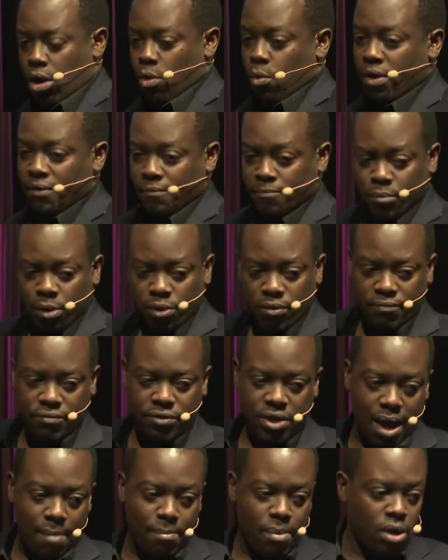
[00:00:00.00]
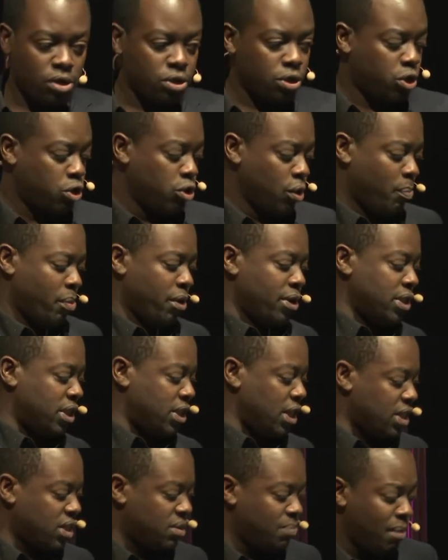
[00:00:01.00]
we've moved about
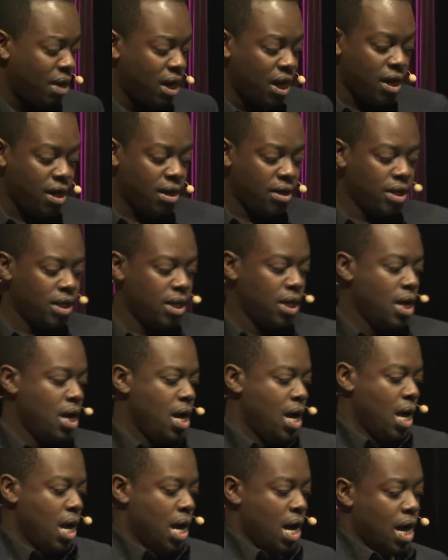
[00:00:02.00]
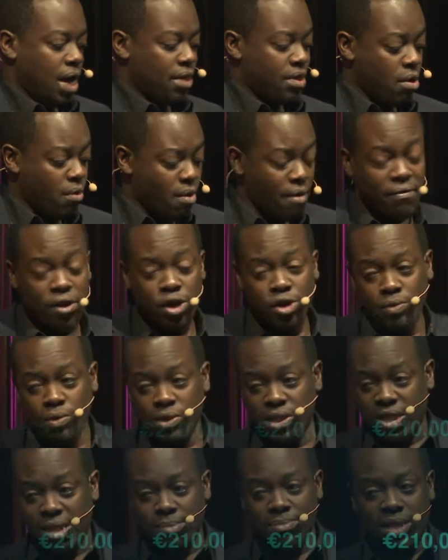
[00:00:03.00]
2.6 million. The revenue
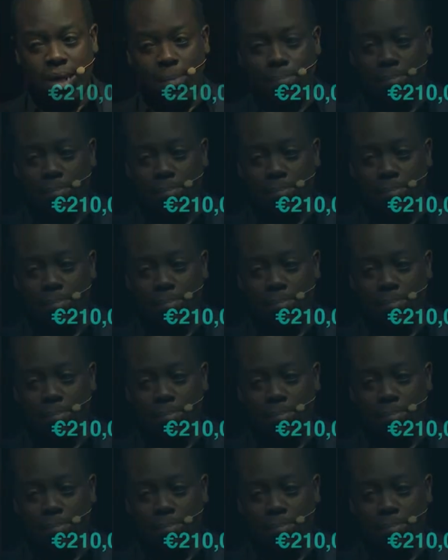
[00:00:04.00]
seems a